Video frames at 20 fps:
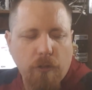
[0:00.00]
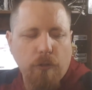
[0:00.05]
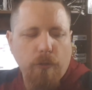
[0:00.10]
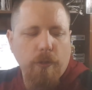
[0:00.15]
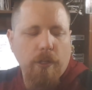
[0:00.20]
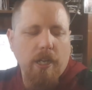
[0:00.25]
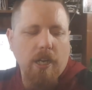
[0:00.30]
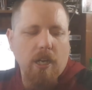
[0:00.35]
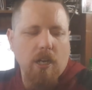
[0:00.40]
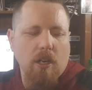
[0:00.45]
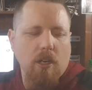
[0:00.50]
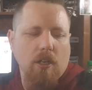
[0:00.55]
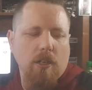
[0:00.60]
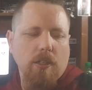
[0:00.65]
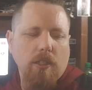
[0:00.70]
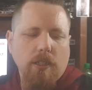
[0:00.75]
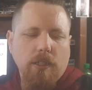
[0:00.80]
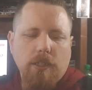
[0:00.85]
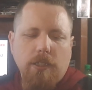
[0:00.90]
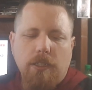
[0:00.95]
to
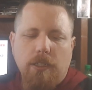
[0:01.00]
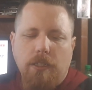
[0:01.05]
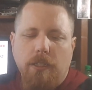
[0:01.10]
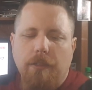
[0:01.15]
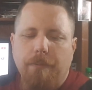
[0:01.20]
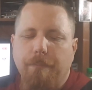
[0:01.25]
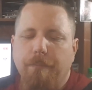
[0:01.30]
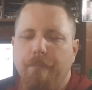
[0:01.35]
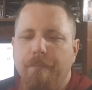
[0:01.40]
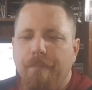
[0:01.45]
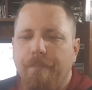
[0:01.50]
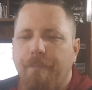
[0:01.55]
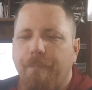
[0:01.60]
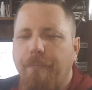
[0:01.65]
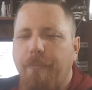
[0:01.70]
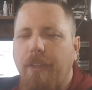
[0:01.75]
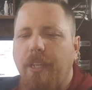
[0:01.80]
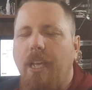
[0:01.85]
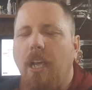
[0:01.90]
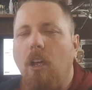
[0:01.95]
their
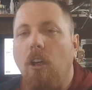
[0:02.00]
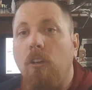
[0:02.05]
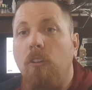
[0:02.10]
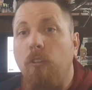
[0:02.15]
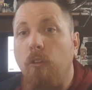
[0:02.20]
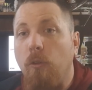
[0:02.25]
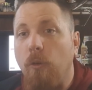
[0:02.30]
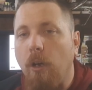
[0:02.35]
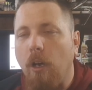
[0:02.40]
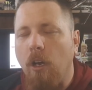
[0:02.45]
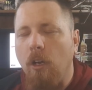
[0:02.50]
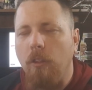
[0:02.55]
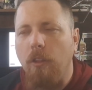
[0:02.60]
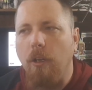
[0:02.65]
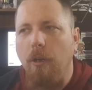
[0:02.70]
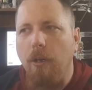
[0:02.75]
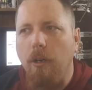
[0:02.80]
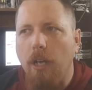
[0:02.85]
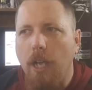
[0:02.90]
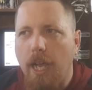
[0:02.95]
character or
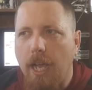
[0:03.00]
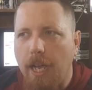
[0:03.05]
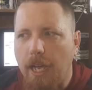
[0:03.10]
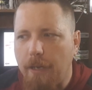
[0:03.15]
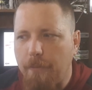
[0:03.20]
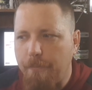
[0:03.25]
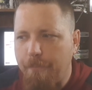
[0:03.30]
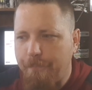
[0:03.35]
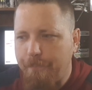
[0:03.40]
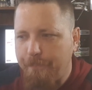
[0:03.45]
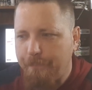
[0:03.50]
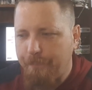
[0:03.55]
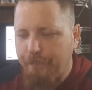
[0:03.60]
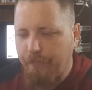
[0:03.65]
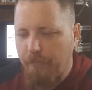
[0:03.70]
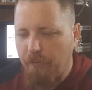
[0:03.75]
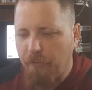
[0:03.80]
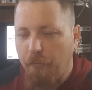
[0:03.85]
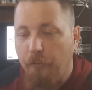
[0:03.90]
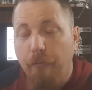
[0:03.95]
their um,
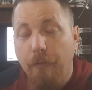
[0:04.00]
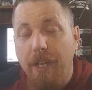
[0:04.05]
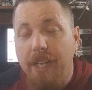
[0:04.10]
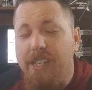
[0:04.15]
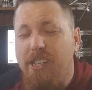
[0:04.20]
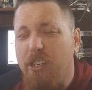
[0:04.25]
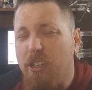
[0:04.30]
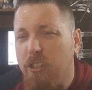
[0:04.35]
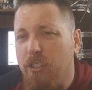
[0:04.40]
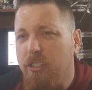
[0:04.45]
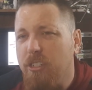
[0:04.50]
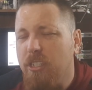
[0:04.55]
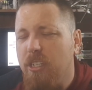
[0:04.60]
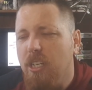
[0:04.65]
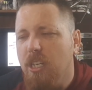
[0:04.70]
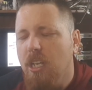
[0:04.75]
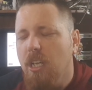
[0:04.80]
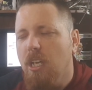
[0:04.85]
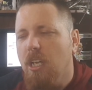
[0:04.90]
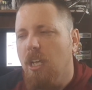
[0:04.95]

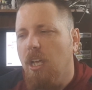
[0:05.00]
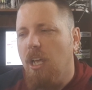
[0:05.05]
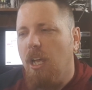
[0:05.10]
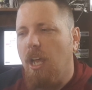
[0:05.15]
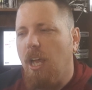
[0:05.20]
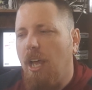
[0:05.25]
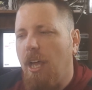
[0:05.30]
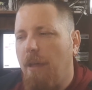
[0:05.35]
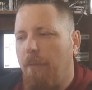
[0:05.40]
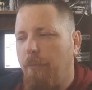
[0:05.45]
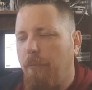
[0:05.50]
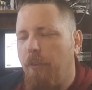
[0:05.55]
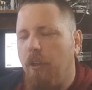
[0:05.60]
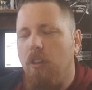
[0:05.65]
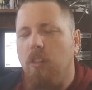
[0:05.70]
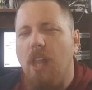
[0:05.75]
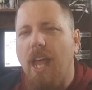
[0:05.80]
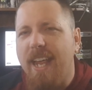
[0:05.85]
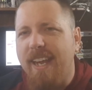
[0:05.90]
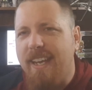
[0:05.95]
features, uh,
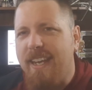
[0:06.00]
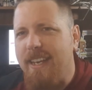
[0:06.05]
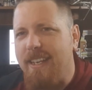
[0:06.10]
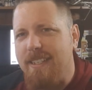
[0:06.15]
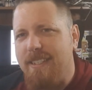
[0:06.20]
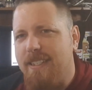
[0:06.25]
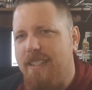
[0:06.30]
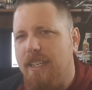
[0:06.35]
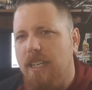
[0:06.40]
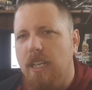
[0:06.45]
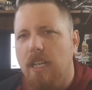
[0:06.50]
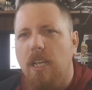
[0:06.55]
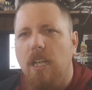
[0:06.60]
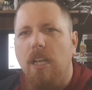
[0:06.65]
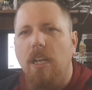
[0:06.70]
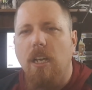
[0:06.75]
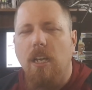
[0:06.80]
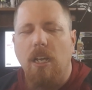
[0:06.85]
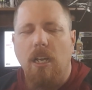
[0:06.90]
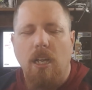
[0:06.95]
their likeness,
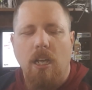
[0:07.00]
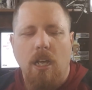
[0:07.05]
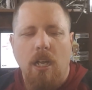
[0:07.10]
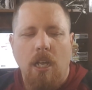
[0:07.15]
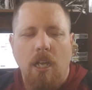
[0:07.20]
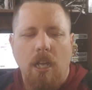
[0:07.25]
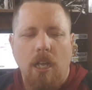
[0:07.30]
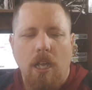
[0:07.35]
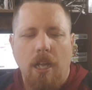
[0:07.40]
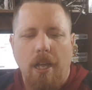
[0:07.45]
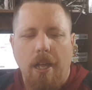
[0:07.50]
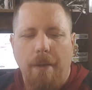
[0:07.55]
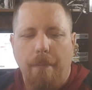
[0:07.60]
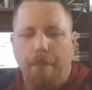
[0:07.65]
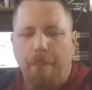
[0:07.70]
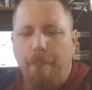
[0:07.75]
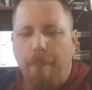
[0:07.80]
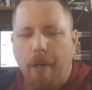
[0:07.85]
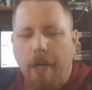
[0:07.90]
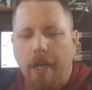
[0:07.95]

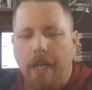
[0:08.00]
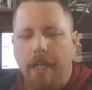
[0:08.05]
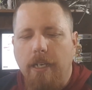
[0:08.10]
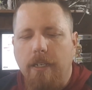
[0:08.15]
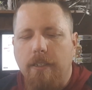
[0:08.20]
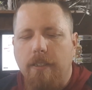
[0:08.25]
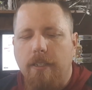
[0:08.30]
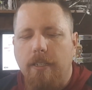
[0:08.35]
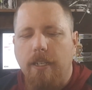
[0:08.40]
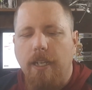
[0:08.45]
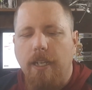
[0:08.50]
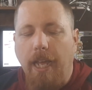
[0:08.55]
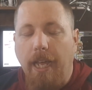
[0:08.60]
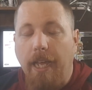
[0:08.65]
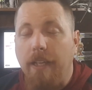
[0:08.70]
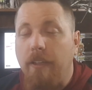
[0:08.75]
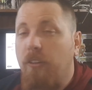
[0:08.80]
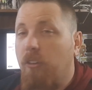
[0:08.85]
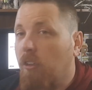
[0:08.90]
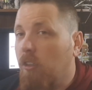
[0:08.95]
but
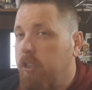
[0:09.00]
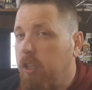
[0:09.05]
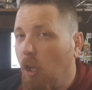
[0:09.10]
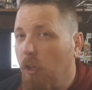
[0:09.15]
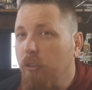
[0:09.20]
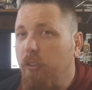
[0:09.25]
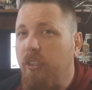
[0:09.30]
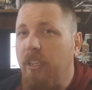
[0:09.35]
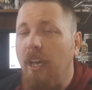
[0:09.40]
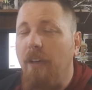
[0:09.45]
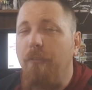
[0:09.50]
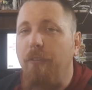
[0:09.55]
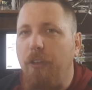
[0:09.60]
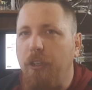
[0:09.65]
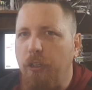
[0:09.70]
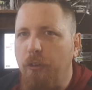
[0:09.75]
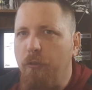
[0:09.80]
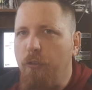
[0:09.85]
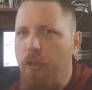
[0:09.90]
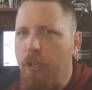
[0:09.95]
it's close enough
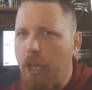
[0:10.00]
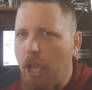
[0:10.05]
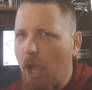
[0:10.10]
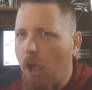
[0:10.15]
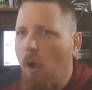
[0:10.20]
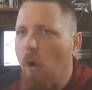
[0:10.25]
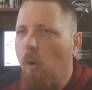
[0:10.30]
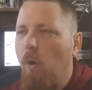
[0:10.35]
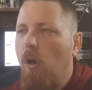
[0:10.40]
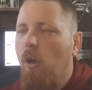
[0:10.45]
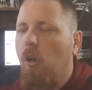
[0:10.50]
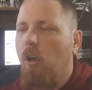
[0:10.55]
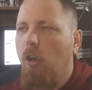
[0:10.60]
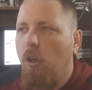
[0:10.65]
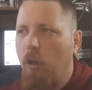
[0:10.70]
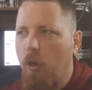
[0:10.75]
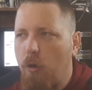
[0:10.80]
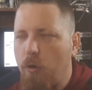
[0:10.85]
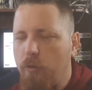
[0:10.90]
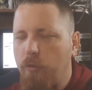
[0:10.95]
you know
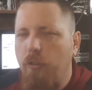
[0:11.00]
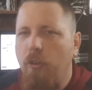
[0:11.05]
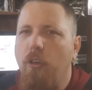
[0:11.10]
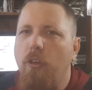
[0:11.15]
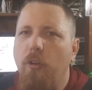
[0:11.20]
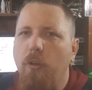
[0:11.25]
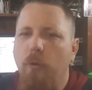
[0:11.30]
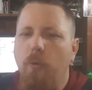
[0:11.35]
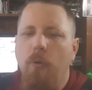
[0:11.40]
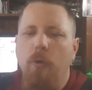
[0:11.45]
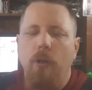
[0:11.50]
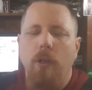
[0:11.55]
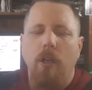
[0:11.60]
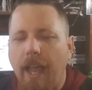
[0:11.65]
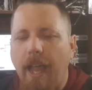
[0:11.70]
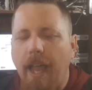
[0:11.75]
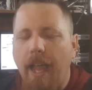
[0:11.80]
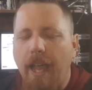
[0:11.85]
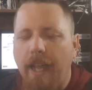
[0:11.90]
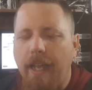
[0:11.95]
who's who
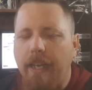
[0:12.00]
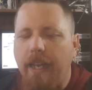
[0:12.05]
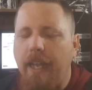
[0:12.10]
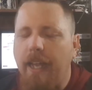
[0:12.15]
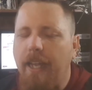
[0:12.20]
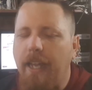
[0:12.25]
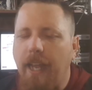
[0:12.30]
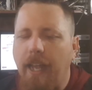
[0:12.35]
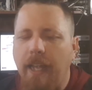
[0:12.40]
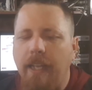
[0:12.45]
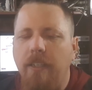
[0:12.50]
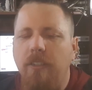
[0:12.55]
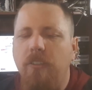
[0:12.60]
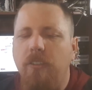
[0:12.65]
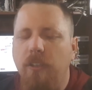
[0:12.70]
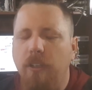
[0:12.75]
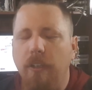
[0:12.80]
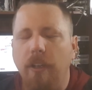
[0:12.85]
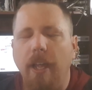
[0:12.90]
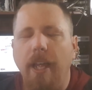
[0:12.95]
and it, it
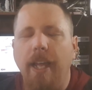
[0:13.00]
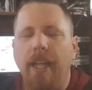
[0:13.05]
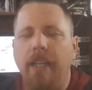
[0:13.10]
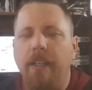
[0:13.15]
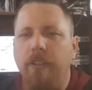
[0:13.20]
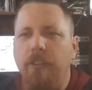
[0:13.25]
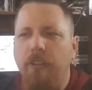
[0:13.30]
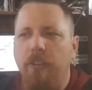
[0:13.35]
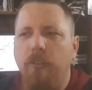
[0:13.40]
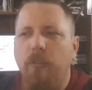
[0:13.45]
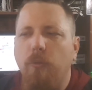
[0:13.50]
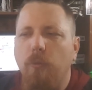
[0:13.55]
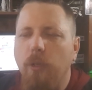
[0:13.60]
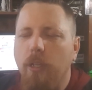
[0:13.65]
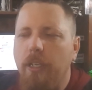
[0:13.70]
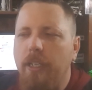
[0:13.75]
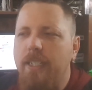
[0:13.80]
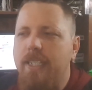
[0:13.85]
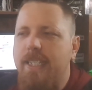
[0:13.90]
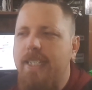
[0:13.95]
it just
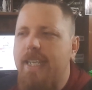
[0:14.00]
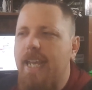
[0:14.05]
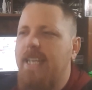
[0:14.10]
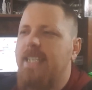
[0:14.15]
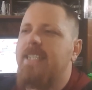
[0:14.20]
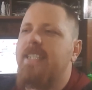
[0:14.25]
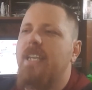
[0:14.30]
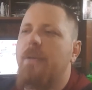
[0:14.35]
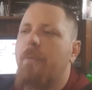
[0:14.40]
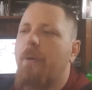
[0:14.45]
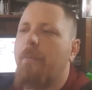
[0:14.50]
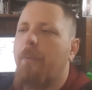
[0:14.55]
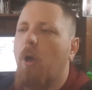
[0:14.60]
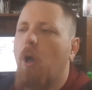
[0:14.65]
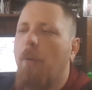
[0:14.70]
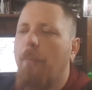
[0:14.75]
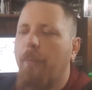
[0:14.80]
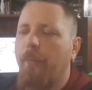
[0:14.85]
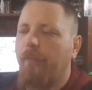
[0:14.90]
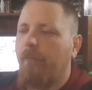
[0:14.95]
really sets them
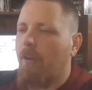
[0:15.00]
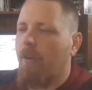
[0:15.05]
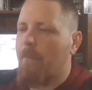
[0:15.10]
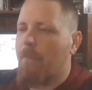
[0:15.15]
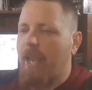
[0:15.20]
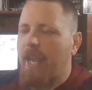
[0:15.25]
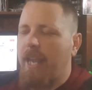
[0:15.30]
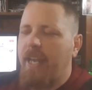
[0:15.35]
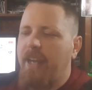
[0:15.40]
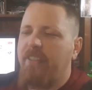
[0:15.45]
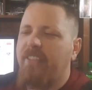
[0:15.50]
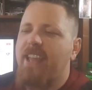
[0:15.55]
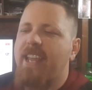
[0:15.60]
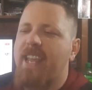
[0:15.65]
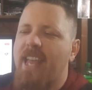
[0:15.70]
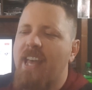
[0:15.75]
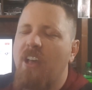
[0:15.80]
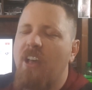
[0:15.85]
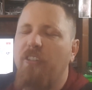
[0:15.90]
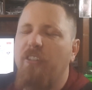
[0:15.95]
apart from
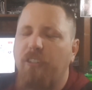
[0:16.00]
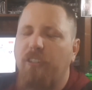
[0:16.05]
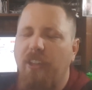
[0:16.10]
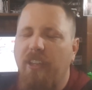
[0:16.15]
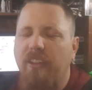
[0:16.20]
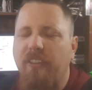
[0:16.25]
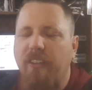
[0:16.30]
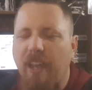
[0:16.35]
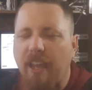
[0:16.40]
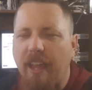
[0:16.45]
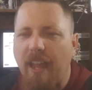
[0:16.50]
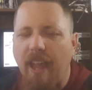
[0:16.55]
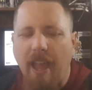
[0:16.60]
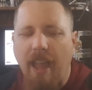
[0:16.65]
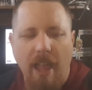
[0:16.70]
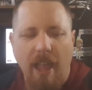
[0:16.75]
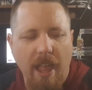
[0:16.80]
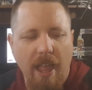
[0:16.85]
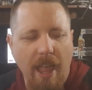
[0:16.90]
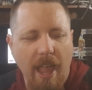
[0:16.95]
anything else that's
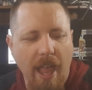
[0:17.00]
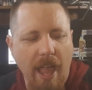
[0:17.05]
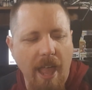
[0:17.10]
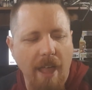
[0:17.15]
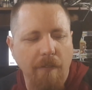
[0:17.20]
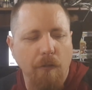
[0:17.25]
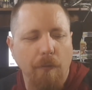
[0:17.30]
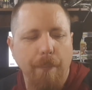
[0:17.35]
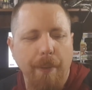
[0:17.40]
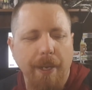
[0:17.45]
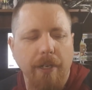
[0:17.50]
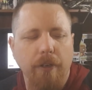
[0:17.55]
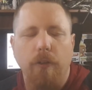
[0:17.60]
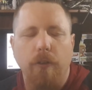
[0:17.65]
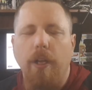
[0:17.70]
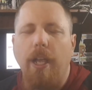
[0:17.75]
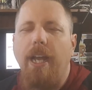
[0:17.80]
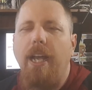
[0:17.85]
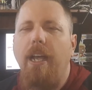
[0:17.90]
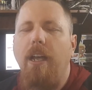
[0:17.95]
ever been
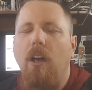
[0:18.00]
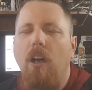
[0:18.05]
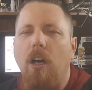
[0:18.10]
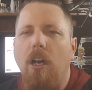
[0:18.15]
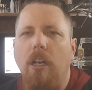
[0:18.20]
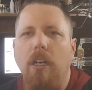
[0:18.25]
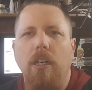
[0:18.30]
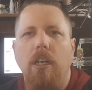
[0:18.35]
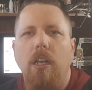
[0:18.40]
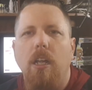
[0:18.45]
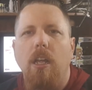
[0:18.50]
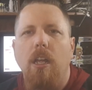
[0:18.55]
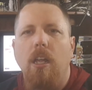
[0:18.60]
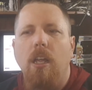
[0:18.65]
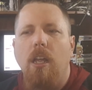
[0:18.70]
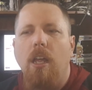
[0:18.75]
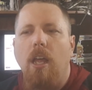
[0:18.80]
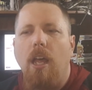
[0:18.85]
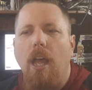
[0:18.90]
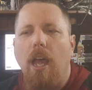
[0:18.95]
created on
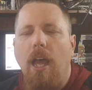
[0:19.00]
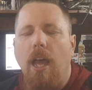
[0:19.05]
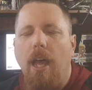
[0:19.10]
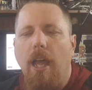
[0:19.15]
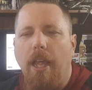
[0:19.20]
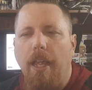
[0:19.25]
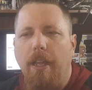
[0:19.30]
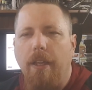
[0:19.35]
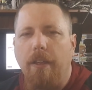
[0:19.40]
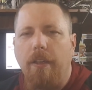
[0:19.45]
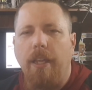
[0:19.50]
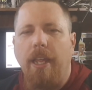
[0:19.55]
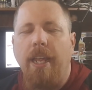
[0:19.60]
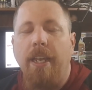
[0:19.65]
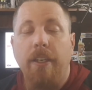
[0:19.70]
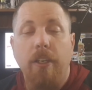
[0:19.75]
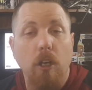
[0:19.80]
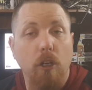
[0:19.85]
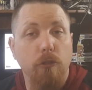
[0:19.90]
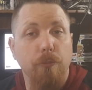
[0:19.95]
uh,
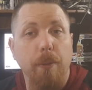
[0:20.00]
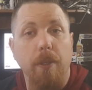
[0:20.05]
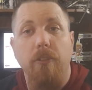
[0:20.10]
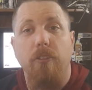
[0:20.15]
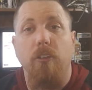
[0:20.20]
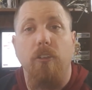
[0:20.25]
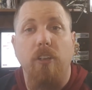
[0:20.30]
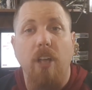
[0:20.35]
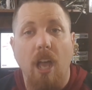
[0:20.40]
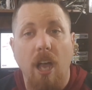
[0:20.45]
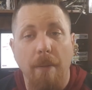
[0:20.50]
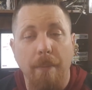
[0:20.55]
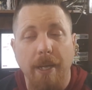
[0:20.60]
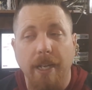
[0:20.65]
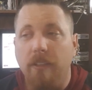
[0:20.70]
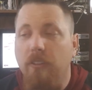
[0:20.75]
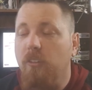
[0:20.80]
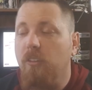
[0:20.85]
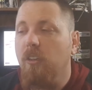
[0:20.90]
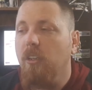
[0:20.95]
in Ghostbuster
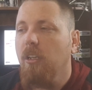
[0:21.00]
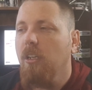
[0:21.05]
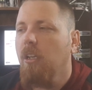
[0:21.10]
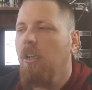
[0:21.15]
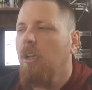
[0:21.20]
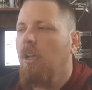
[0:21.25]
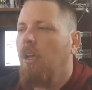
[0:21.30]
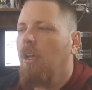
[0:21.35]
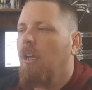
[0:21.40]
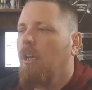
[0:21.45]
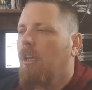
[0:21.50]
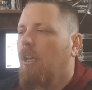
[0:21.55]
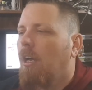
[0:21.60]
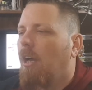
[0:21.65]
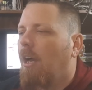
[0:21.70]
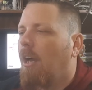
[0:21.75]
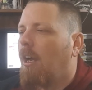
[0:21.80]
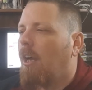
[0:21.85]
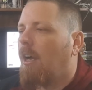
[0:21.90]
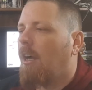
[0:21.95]
comics
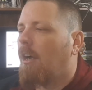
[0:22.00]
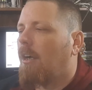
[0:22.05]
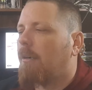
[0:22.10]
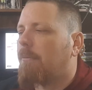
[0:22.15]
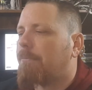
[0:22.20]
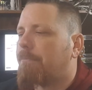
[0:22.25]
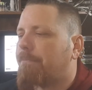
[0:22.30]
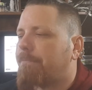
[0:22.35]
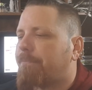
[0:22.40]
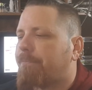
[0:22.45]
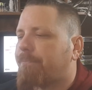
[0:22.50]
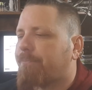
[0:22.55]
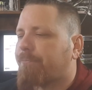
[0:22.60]
um,